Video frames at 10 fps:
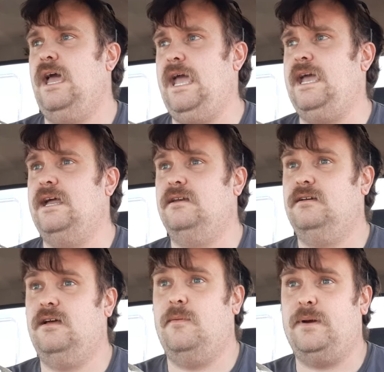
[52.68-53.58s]
And
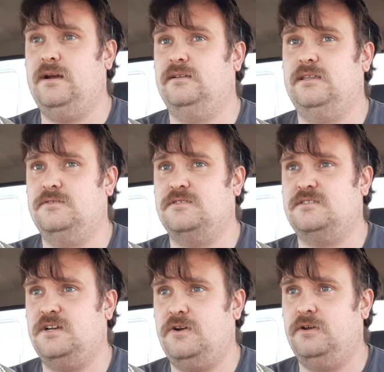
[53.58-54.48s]
apparently there's a
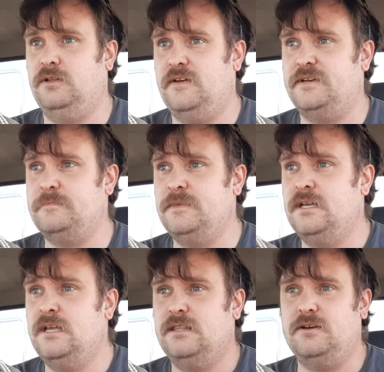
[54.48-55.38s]
cereal of it.
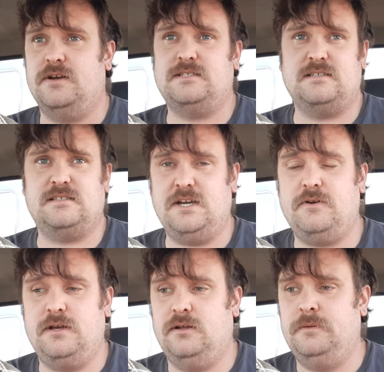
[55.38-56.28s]
There is a
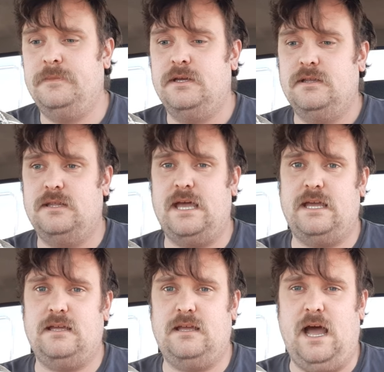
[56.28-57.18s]
cereal
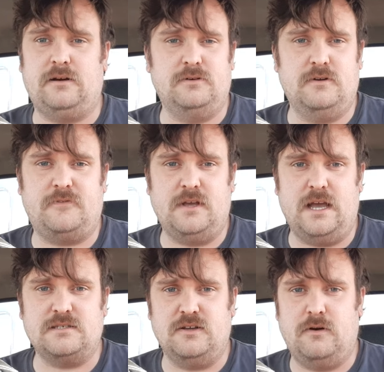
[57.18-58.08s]
that, I don't know if you
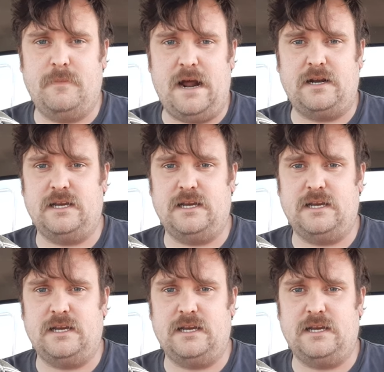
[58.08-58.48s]
guys know about